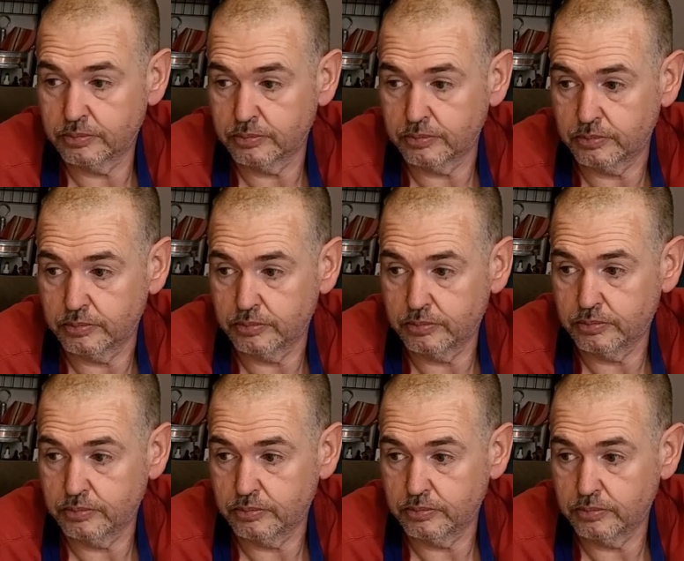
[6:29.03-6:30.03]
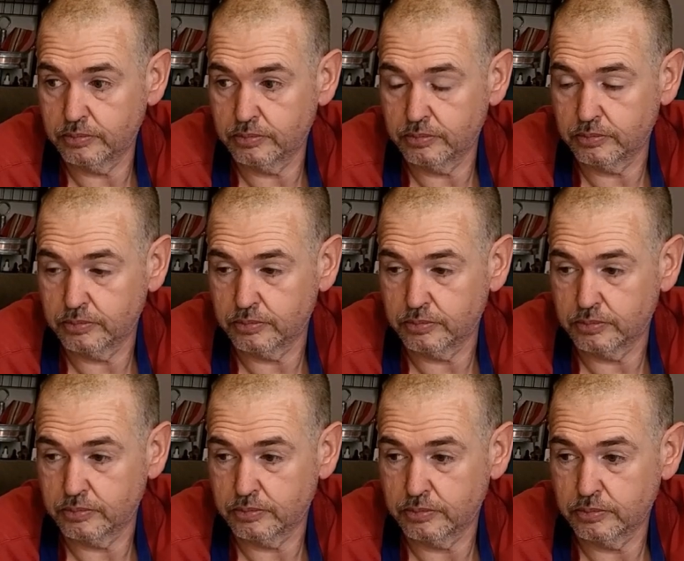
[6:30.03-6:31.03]

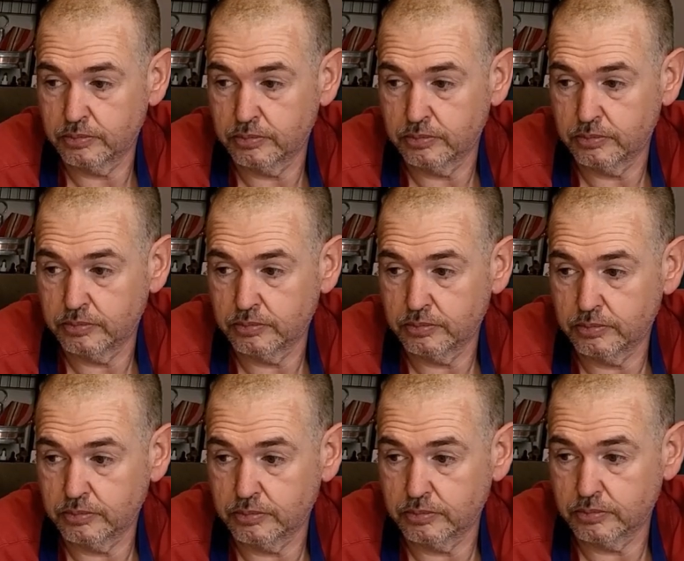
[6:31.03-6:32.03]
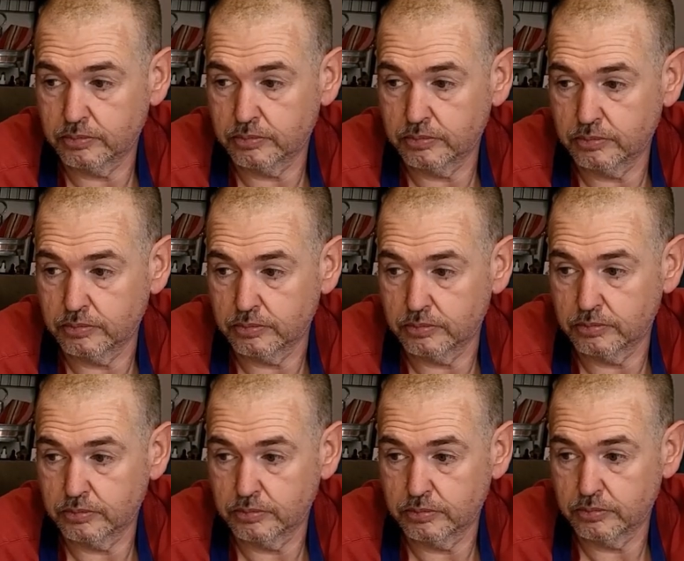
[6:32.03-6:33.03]

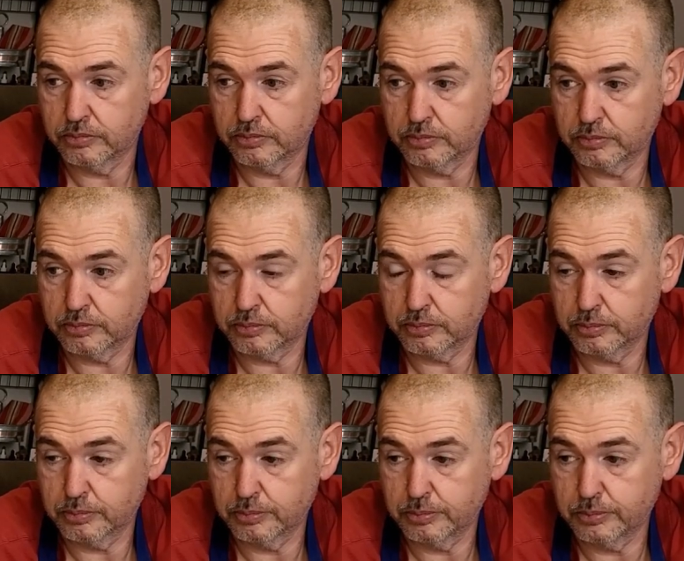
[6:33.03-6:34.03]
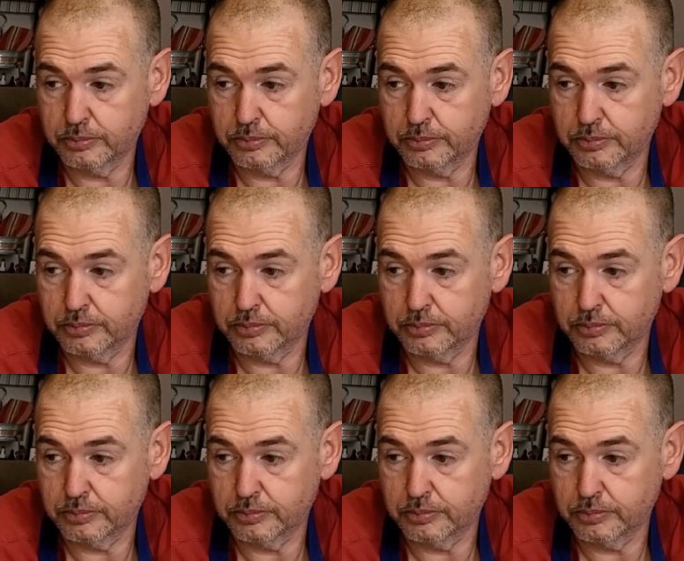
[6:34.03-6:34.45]
This person isn't speaking.